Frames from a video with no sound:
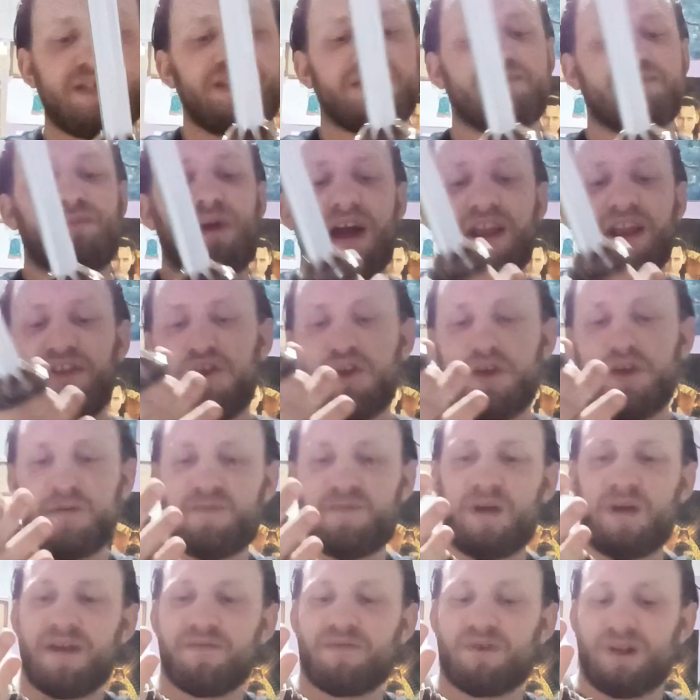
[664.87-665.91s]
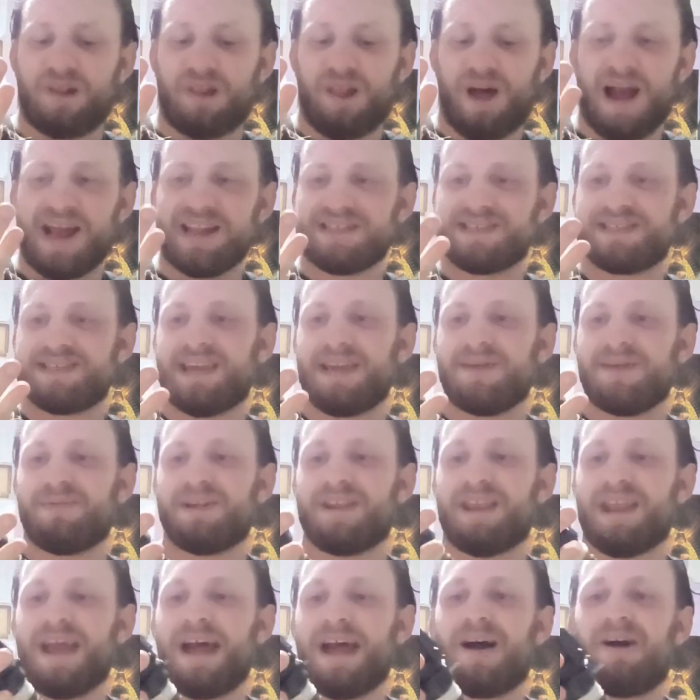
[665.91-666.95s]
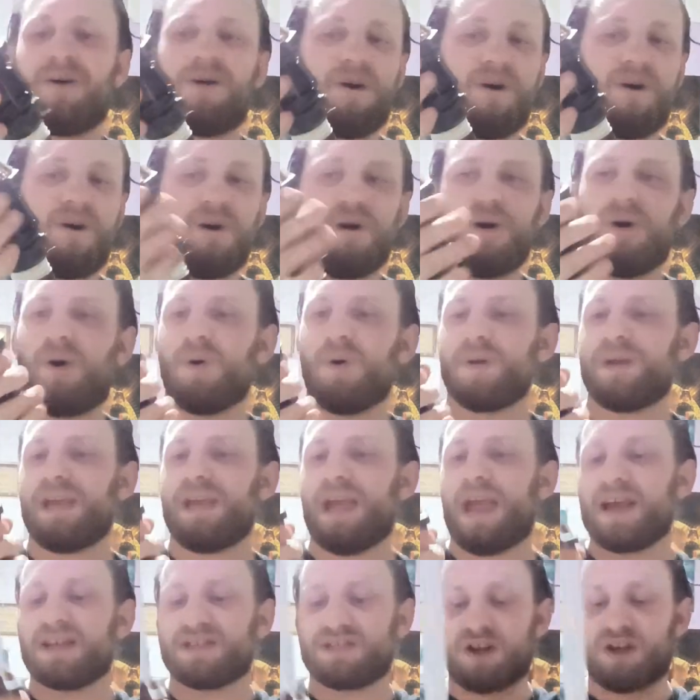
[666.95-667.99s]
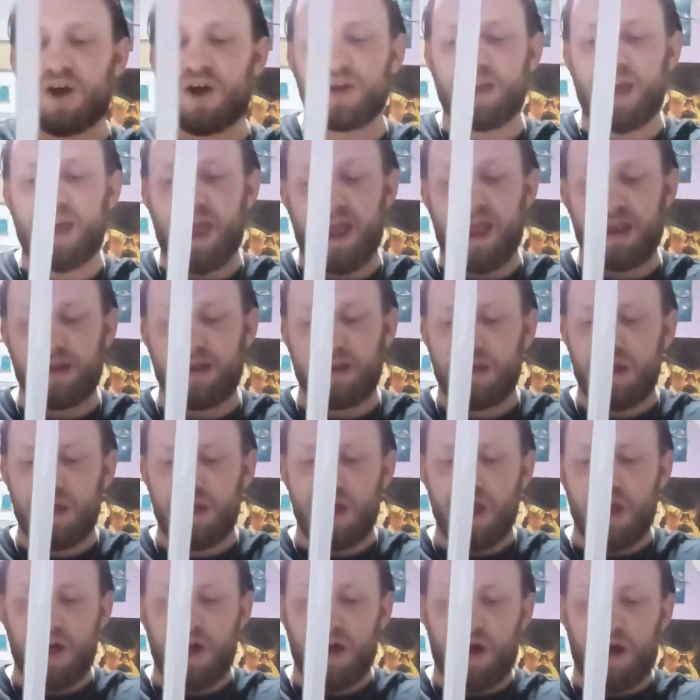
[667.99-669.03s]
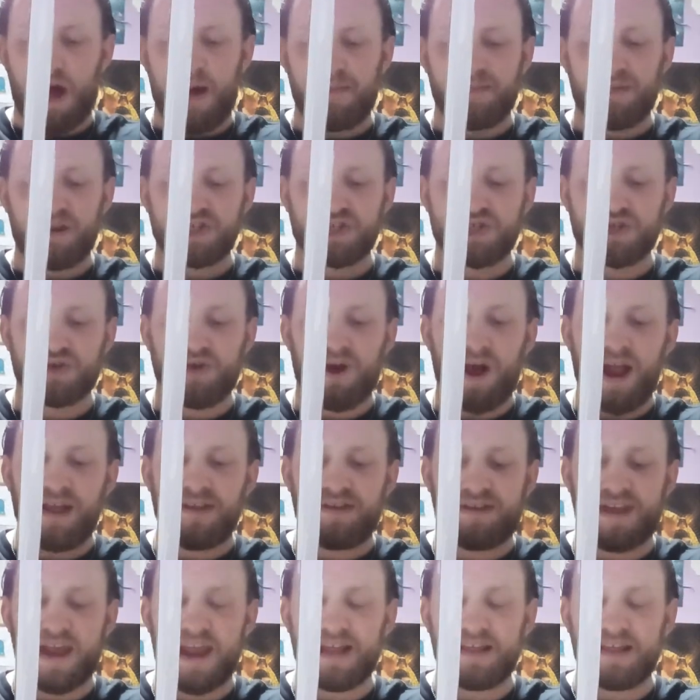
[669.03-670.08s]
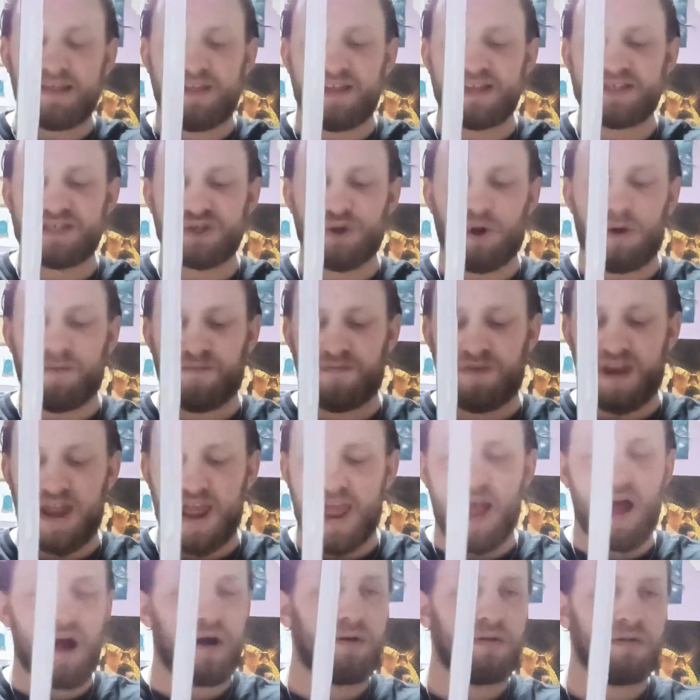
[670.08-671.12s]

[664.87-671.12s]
my new favorite lightsaber now. Oh, yes. Okay. I'm going to try and take this off now